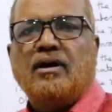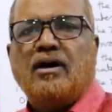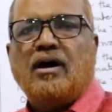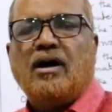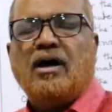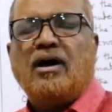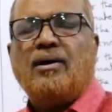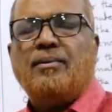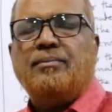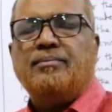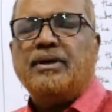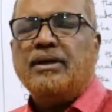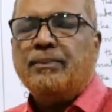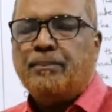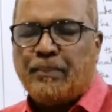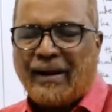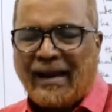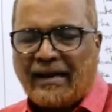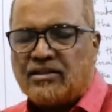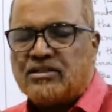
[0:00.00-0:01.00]
uh,
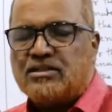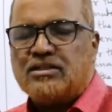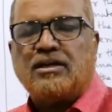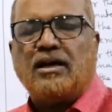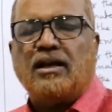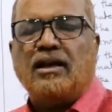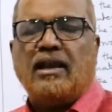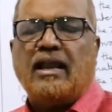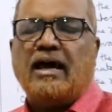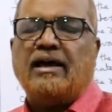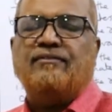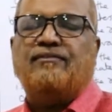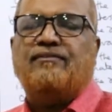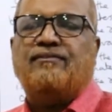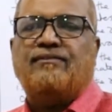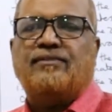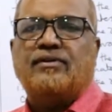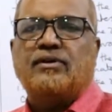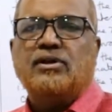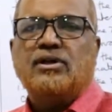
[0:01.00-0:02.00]
in practical
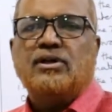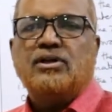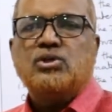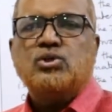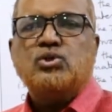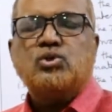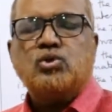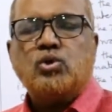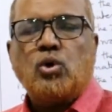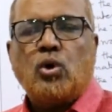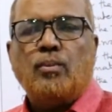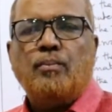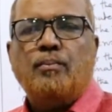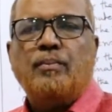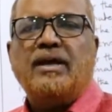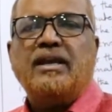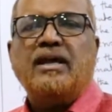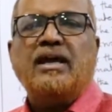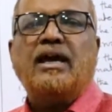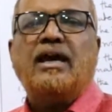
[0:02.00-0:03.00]
life, so
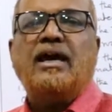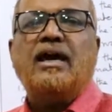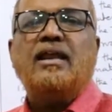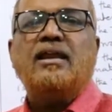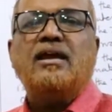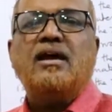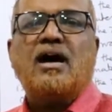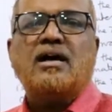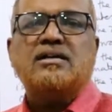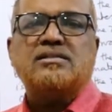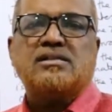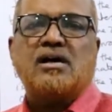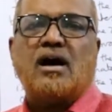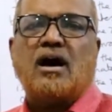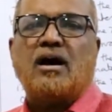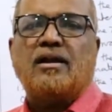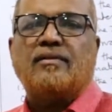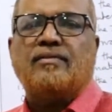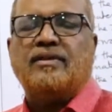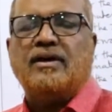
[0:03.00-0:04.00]
many areas
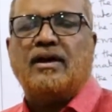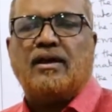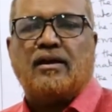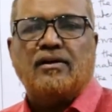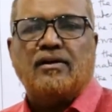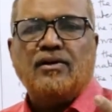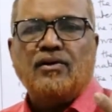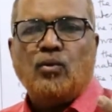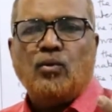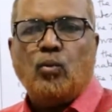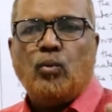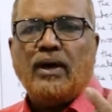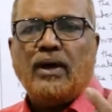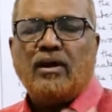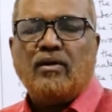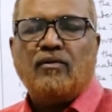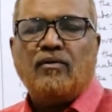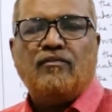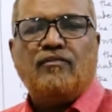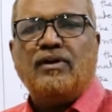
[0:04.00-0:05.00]
are there
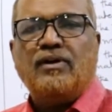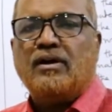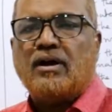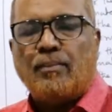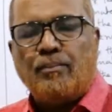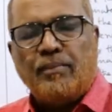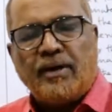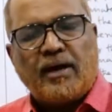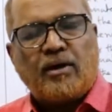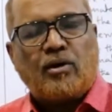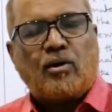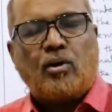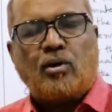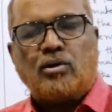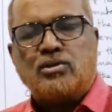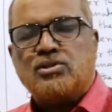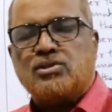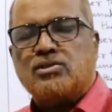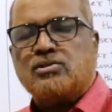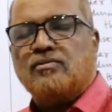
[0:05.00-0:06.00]
where we come
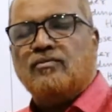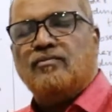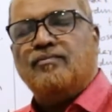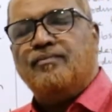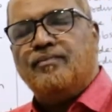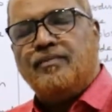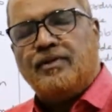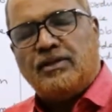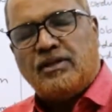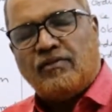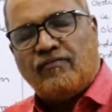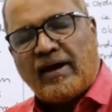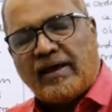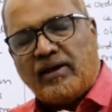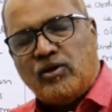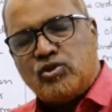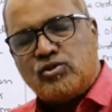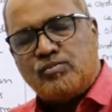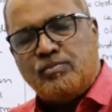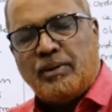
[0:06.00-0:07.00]
across the
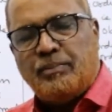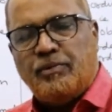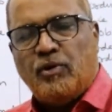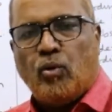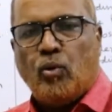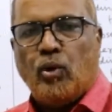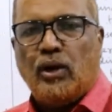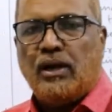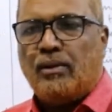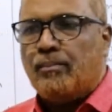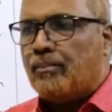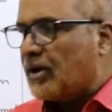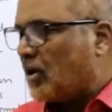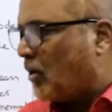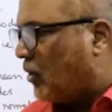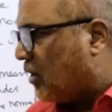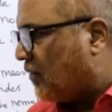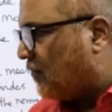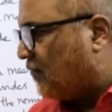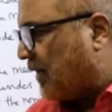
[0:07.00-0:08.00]
values may be whole number
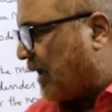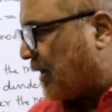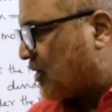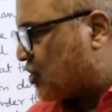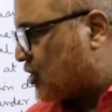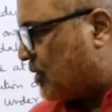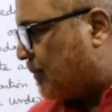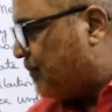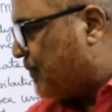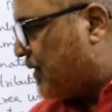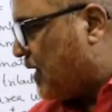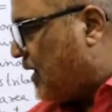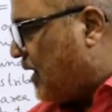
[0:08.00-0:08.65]
or fraction,